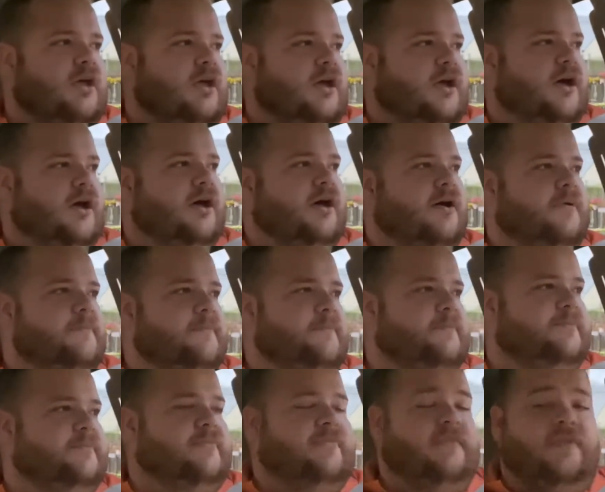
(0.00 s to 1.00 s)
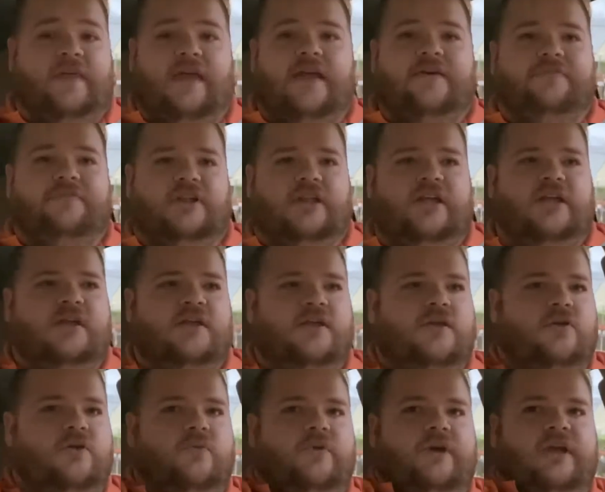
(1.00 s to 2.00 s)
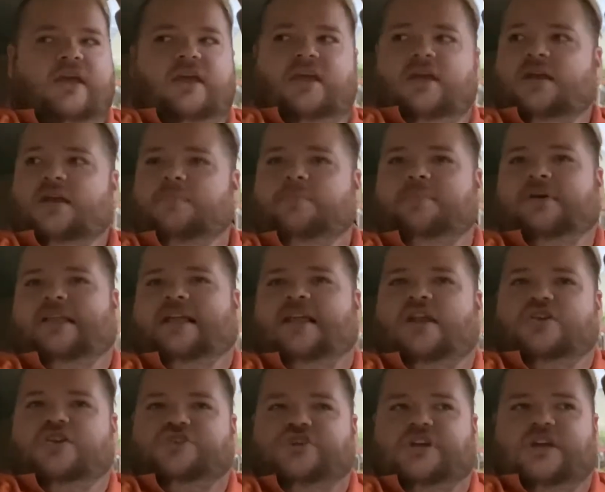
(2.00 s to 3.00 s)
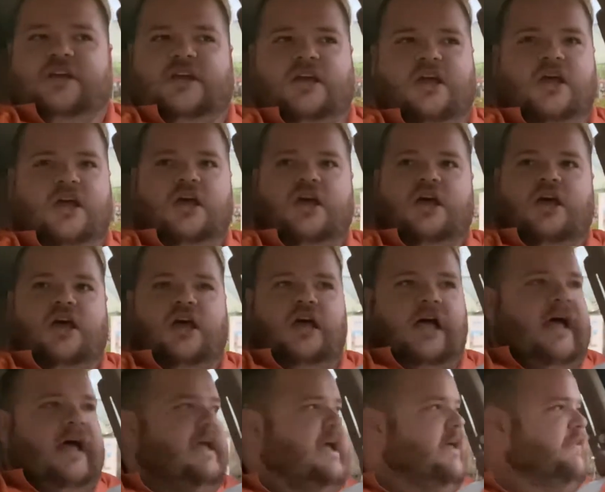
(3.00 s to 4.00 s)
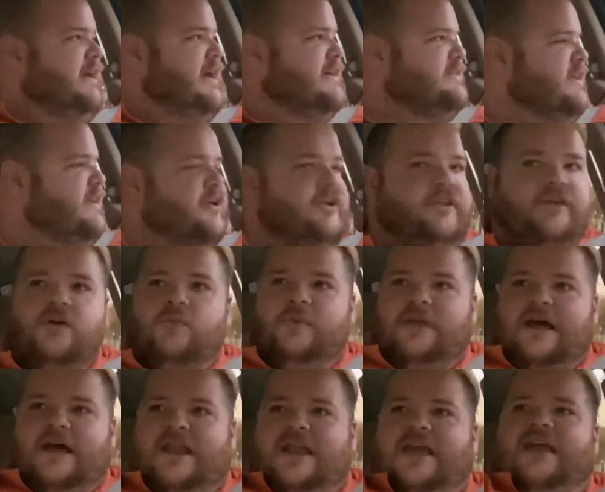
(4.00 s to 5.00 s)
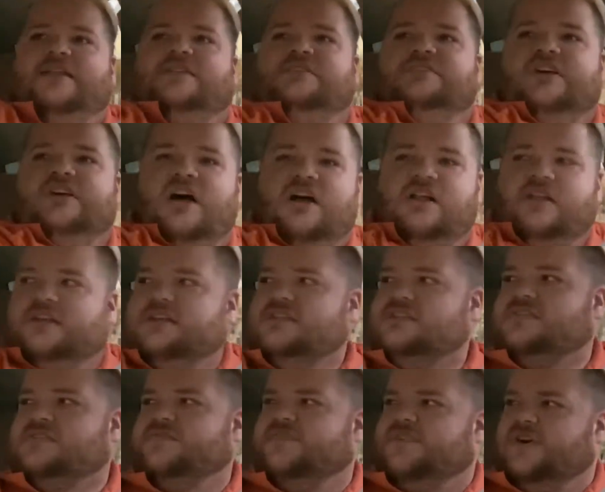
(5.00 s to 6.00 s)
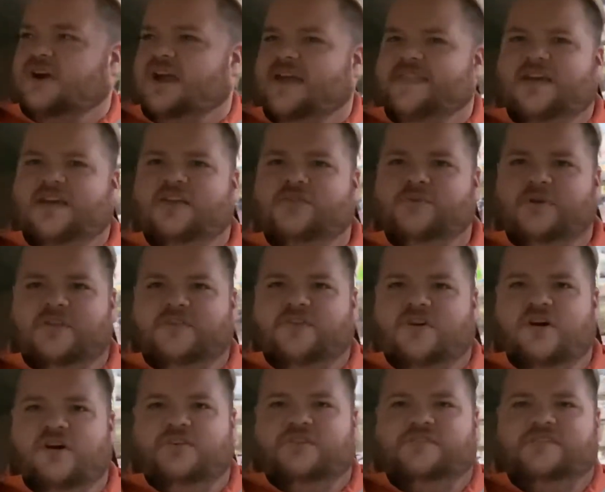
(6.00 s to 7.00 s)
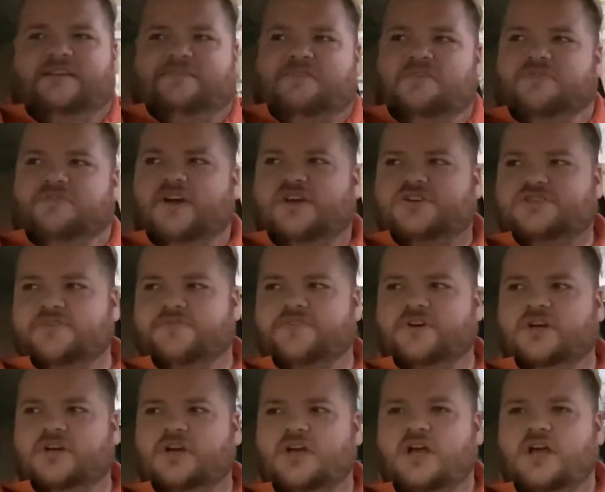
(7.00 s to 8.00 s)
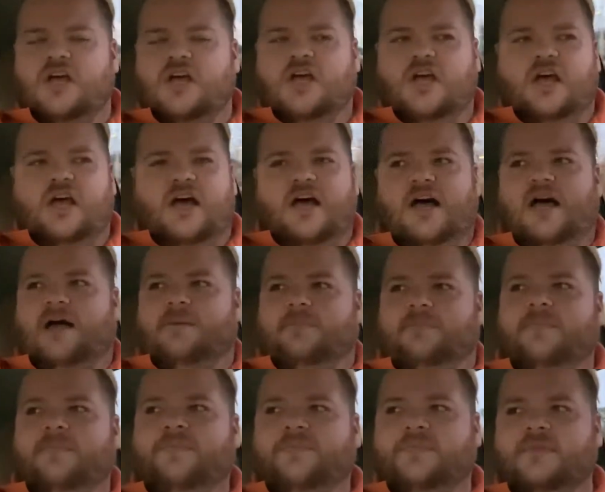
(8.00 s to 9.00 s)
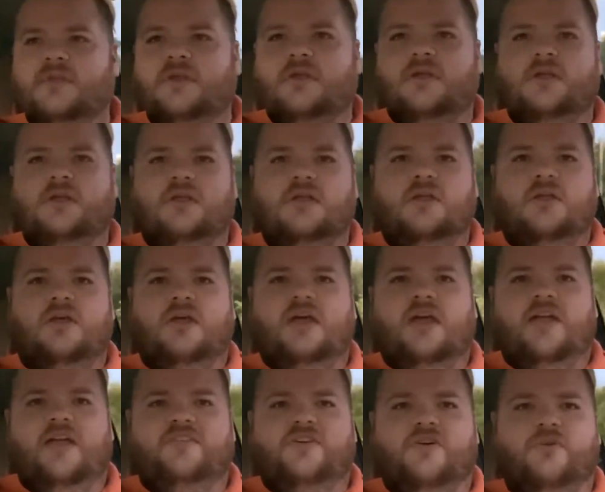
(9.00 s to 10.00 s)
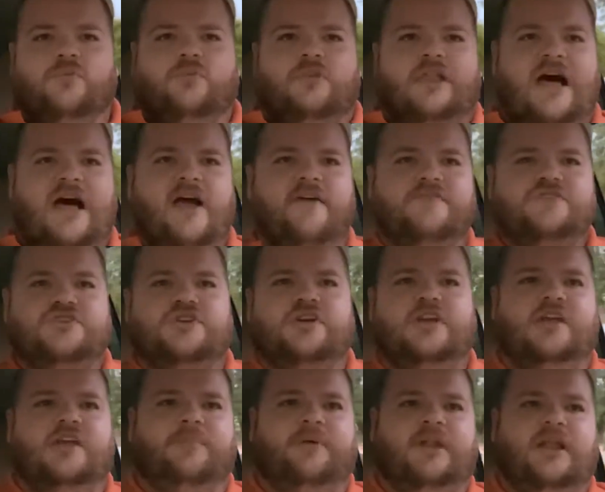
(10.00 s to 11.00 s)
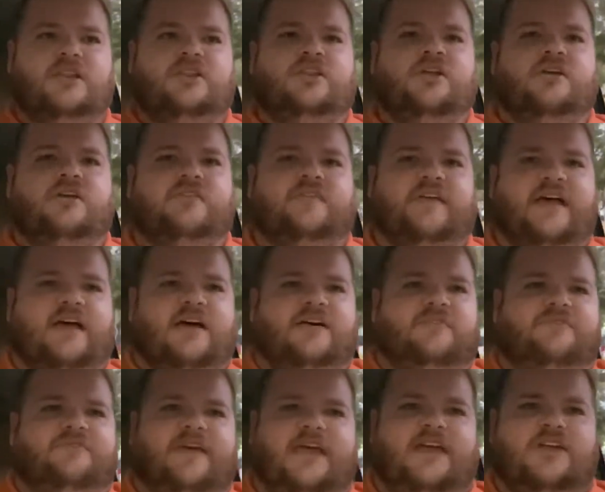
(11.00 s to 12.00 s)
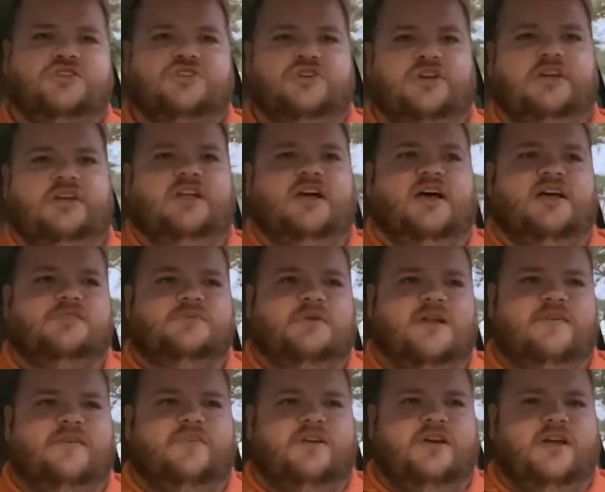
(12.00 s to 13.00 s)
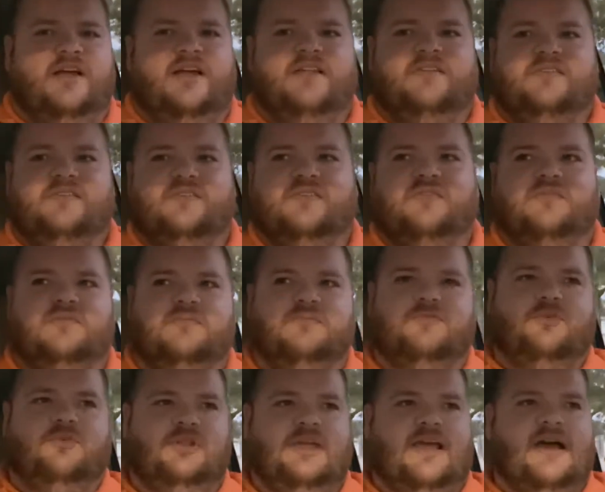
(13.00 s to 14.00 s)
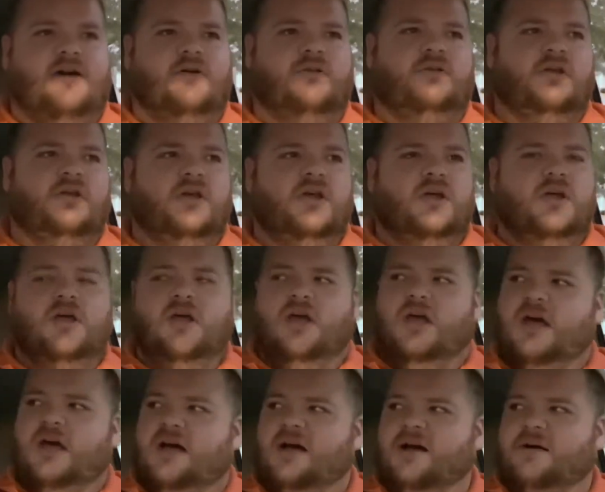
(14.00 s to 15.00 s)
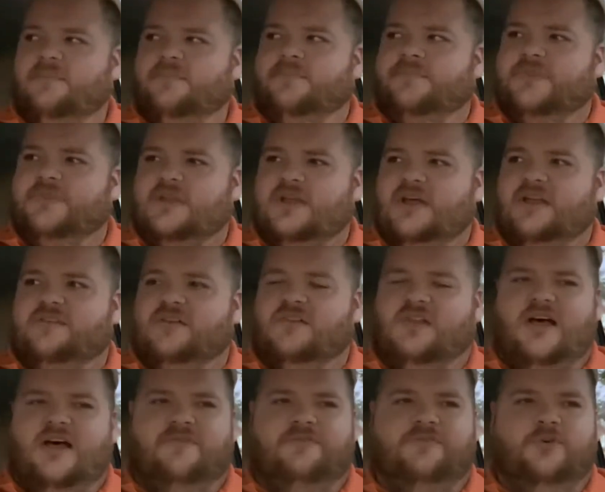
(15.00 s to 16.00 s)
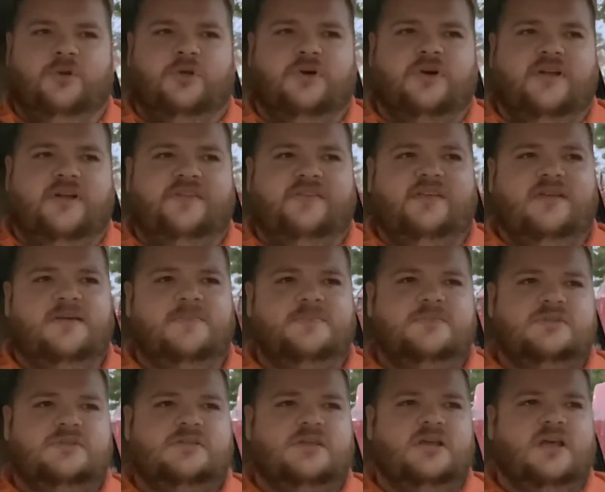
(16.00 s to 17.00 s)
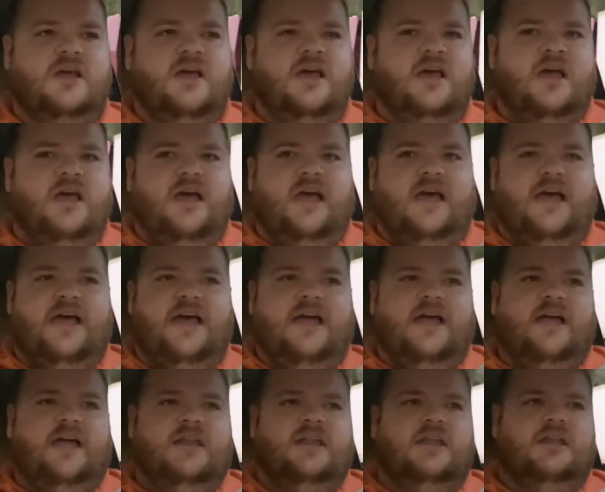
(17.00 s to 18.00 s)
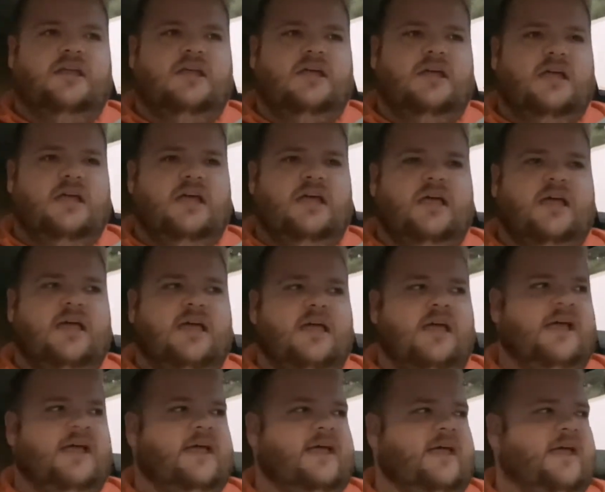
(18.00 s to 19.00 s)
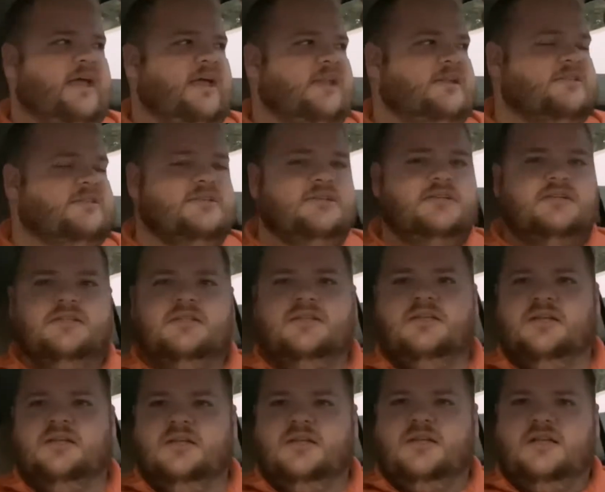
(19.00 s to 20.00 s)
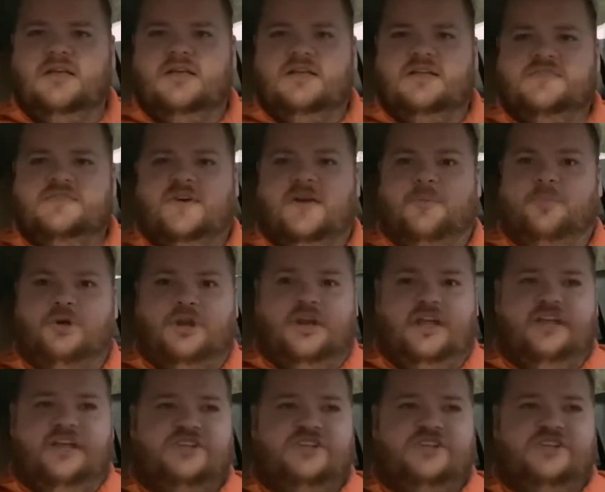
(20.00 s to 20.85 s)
Um, thankfully, we picked out our tree. Again, like I said earlier, we got a Douglas fir, I think is what it's called, instead of a Fraser fir. Um, it's a live tree, but it looks like a fake tree does whenever it's fully out. Um, it's a lot fuller, it seems and it is very pretty.